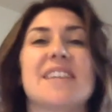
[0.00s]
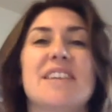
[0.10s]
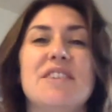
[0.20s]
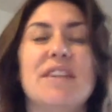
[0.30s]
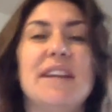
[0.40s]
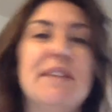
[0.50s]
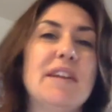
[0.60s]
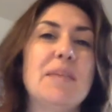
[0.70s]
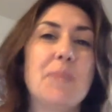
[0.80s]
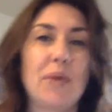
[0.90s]
and you
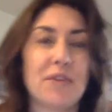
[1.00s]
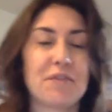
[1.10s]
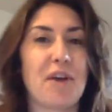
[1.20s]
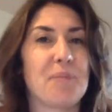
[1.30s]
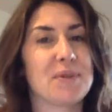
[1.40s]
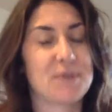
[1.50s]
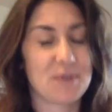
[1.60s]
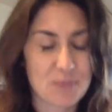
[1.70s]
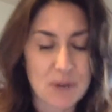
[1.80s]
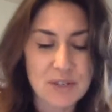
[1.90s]
really brought the fun, which
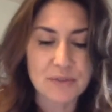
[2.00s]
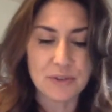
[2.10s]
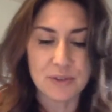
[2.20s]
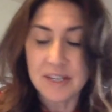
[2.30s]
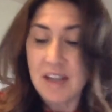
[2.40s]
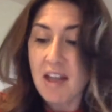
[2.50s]
was wonderful.